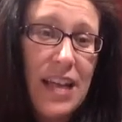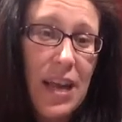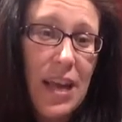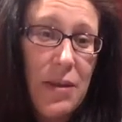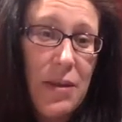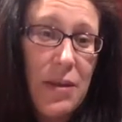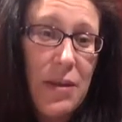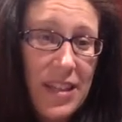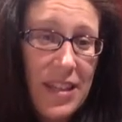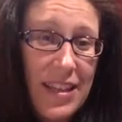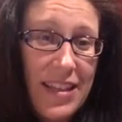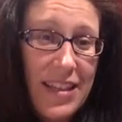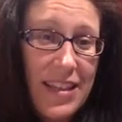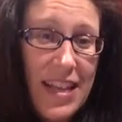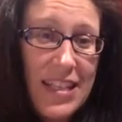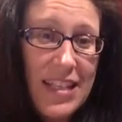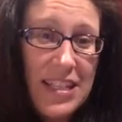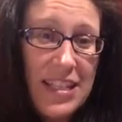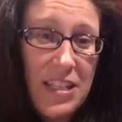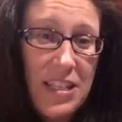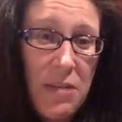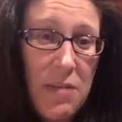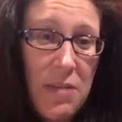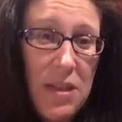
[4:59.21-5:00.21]
I clicked that
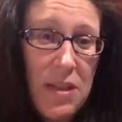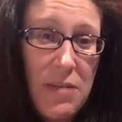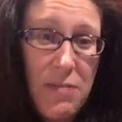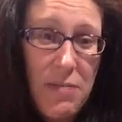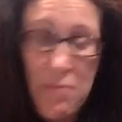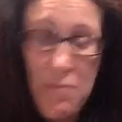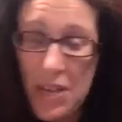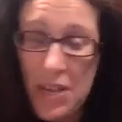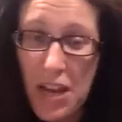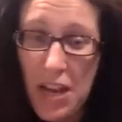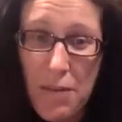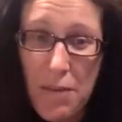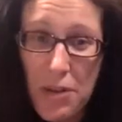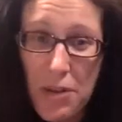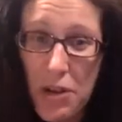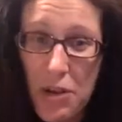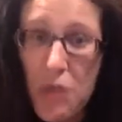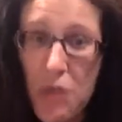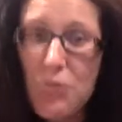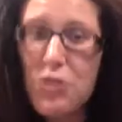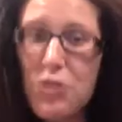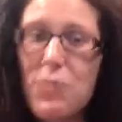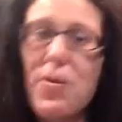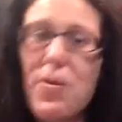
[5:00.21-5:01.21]
Summit Become a
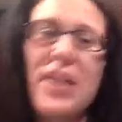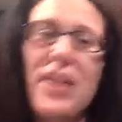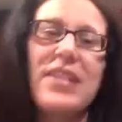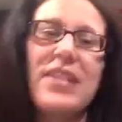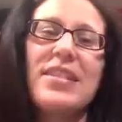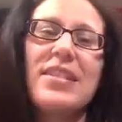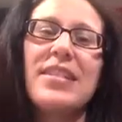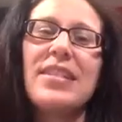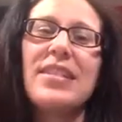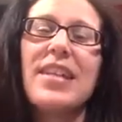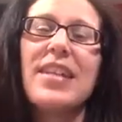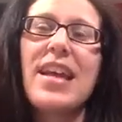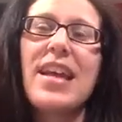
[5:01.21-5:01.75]
Coach button,